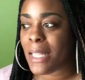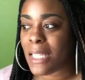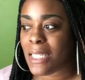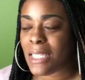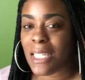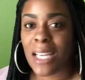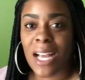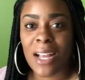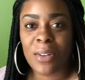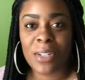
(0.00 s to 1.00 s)
let's see,
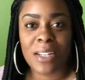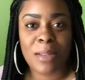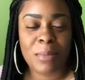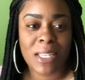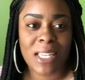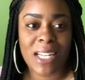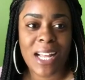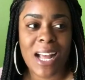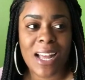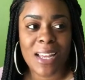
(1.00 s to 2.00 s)
how did I begin?
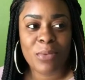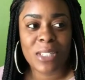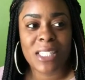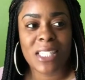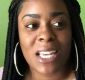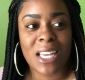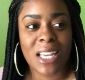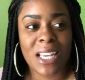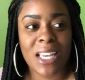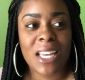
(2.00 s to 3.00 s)
I would
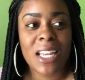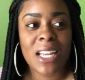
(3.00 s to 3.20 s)
say